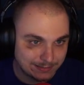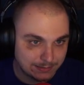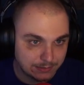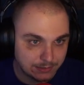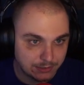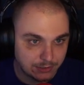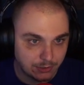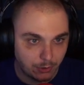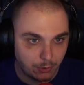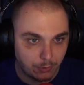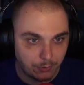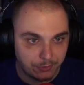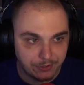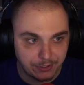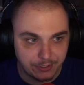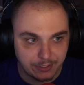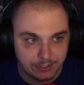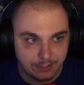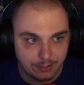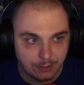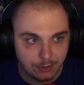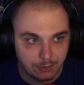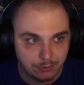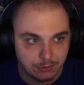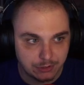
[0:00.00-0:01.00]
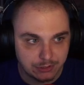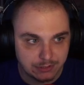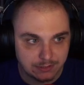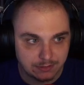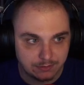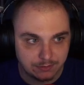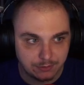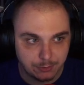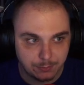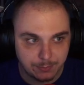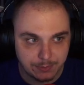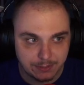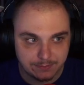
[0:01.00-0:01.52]
So there you go, just a
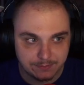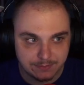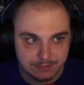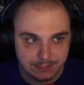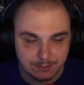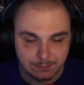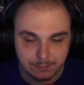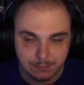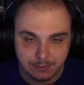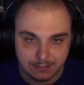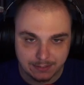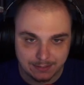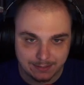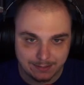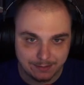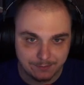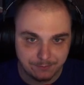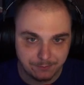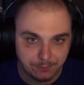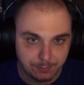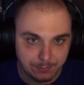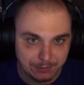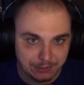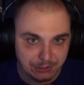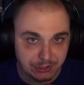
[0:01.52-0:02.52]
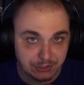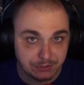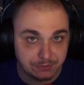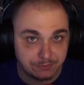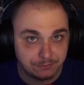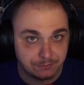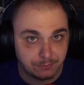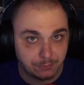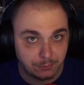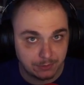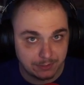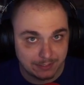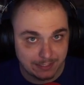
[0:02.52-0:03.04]
little bit of tidbit information
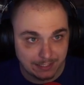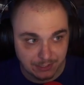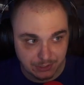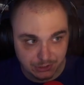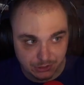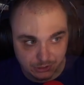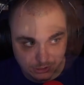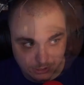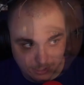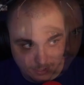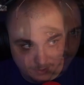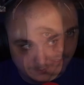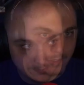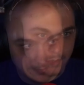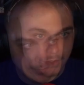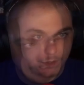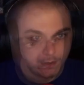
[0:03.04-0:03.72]
for next-gen.